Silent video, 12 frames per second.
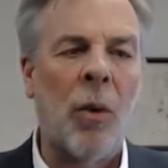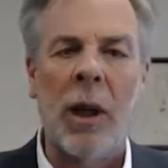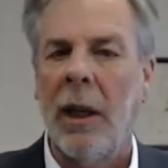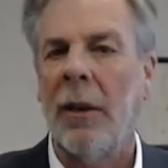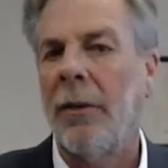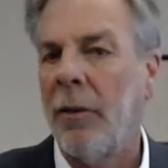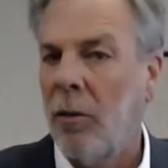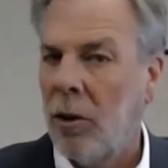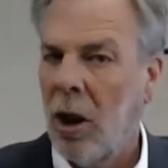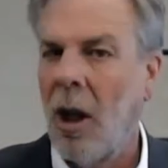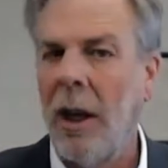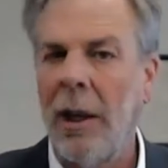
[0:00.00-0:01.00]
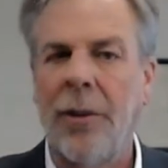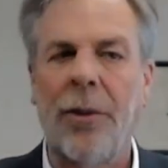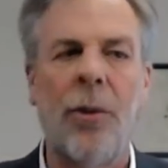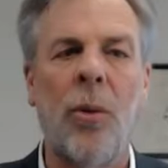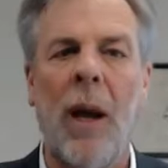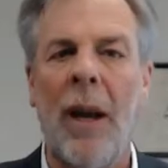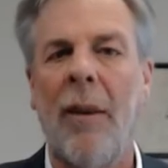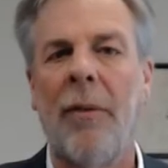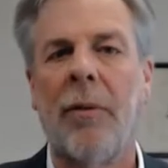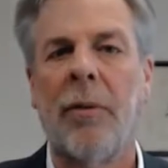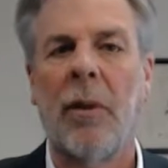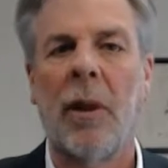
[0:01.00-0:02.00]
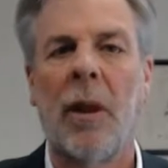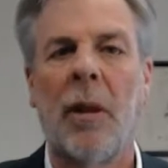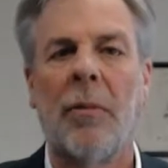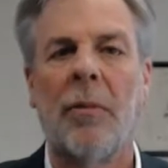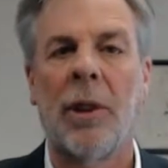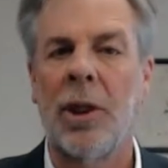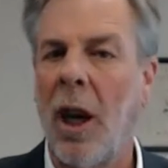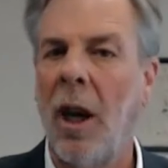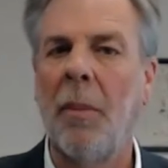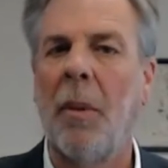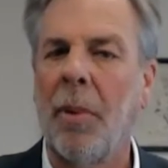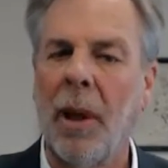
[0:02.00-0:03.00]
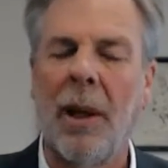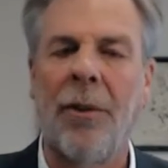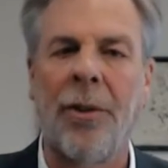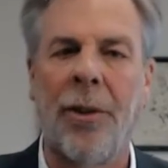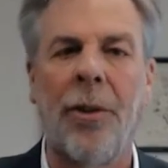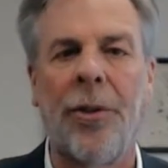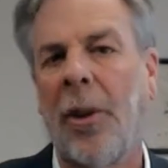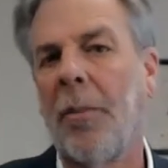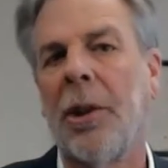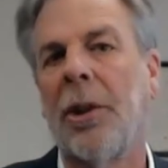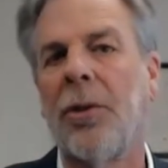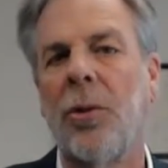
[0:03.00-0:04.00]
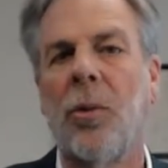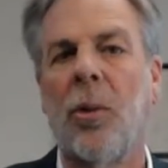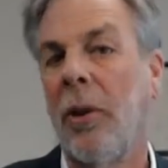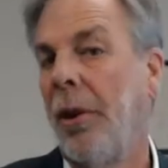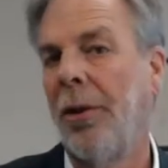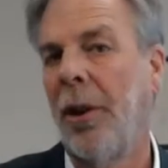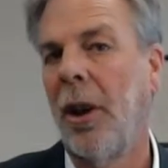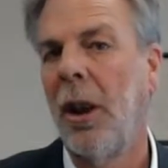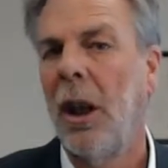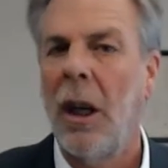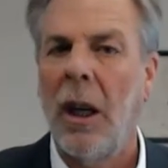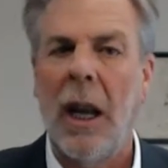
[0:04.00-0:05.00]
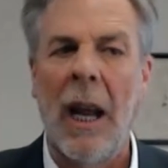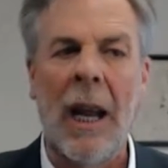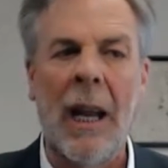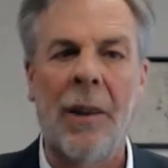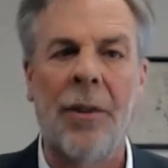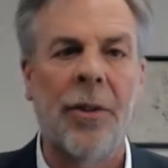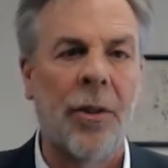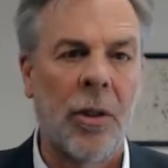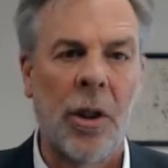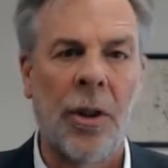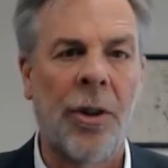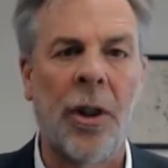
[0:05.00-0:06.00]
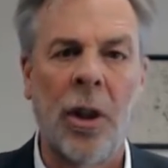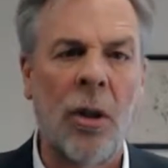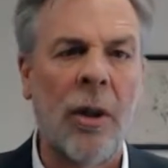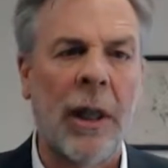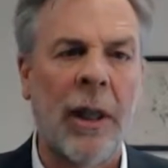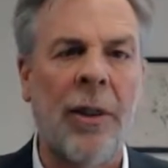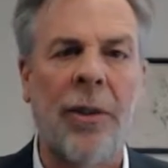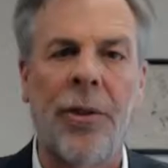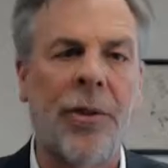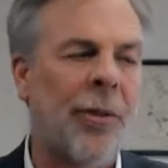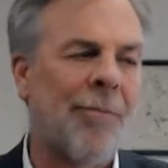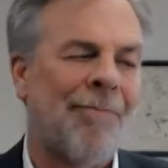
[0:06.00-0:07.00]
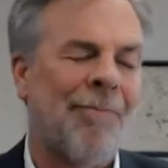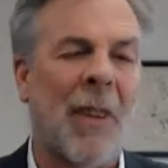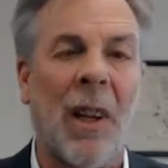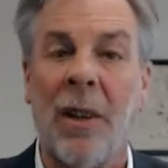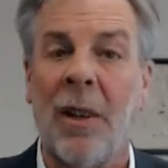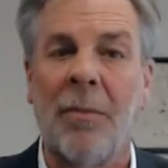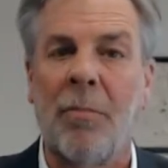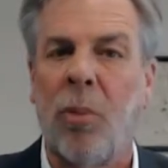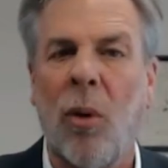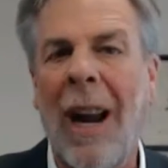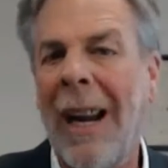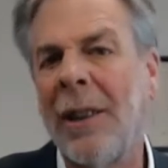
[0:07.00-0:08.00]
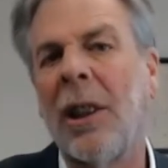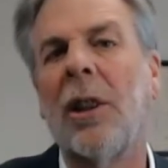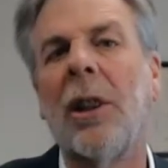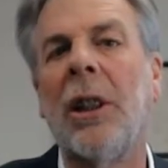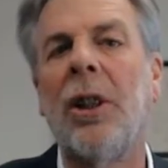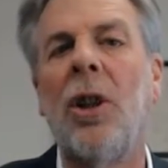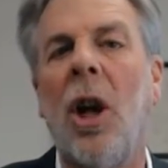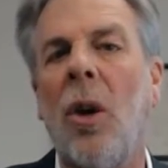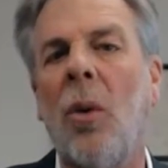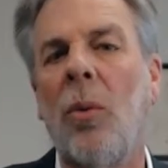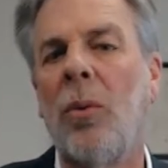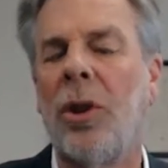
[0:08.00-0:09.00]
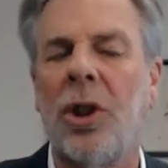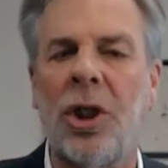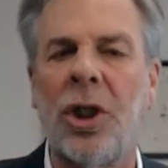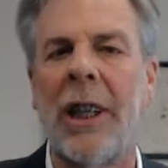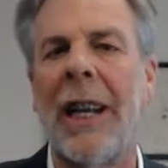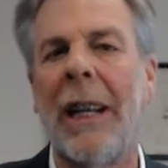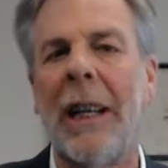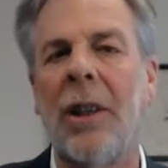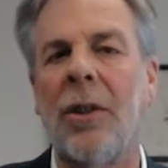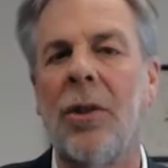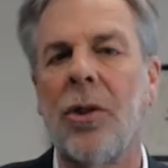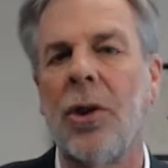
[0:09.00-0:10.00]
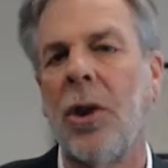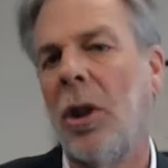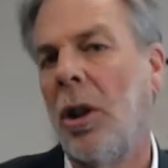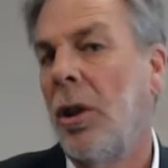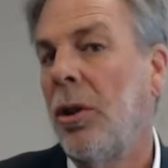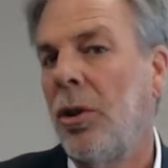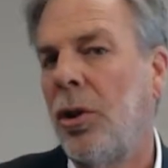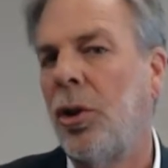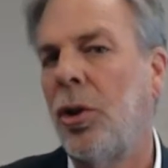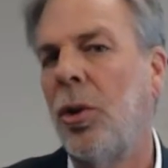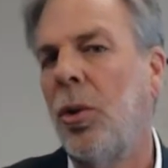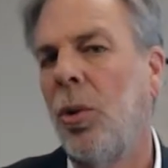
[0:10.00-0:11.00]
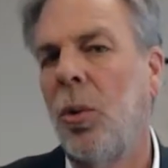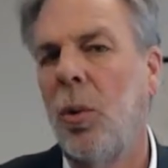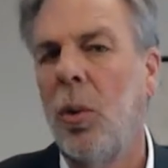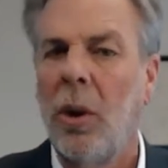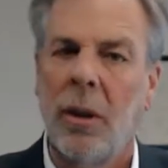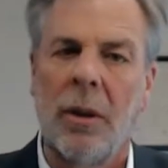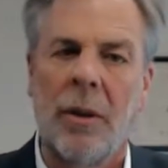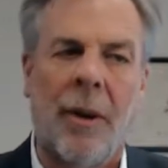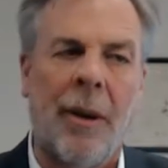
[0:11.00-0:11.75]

We have clients who have retirement plans that are subject to ERISA, and there is practically no change to